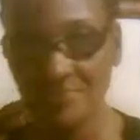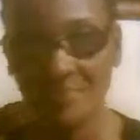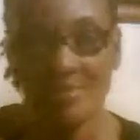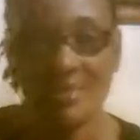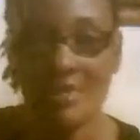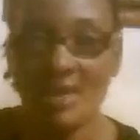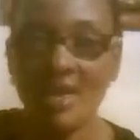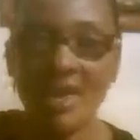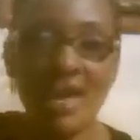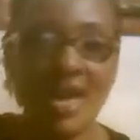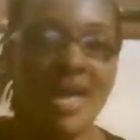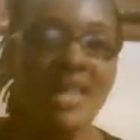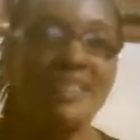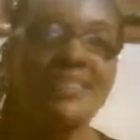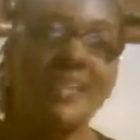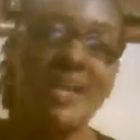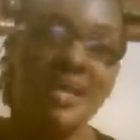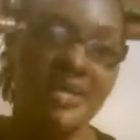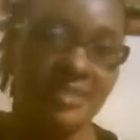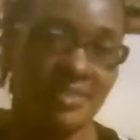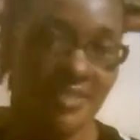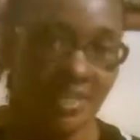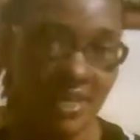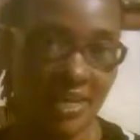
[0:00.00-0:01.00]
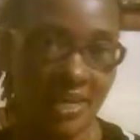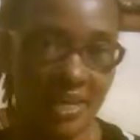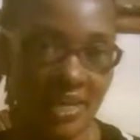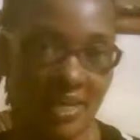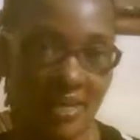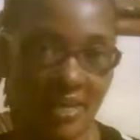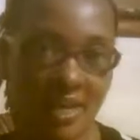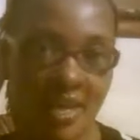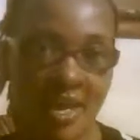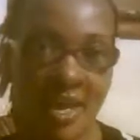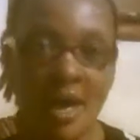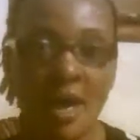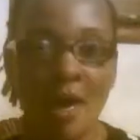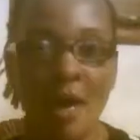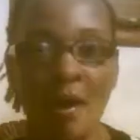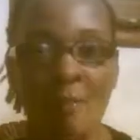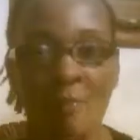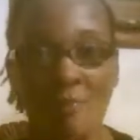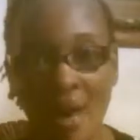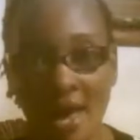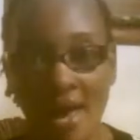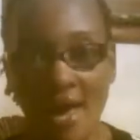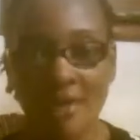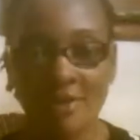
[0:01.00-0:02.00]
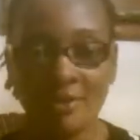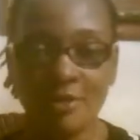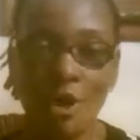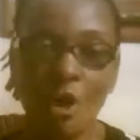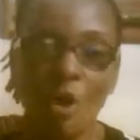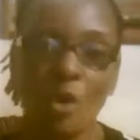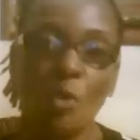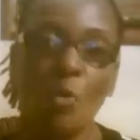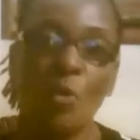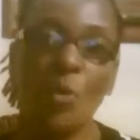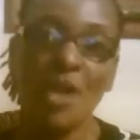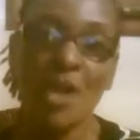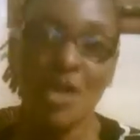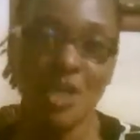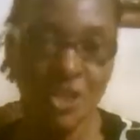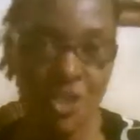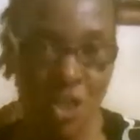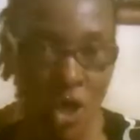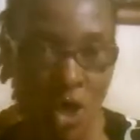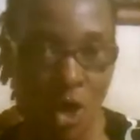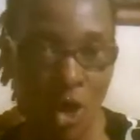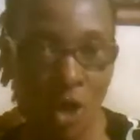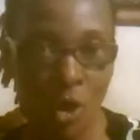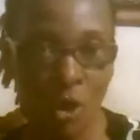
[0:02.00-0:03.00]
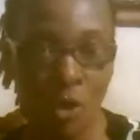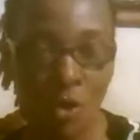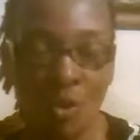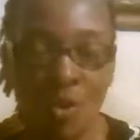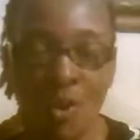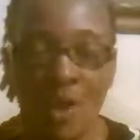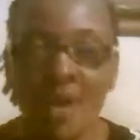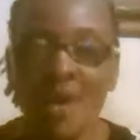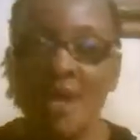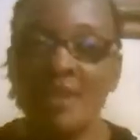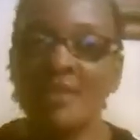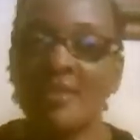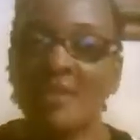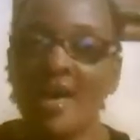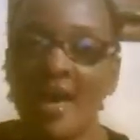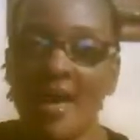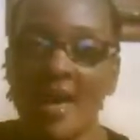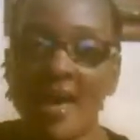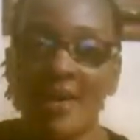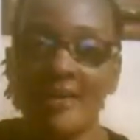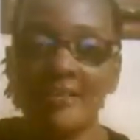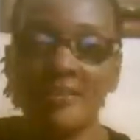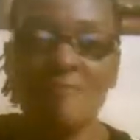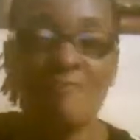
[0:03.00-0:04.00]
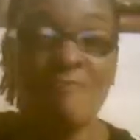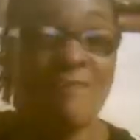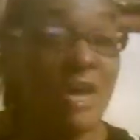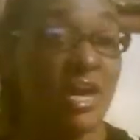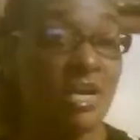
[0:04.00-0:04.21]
And they did. But we know that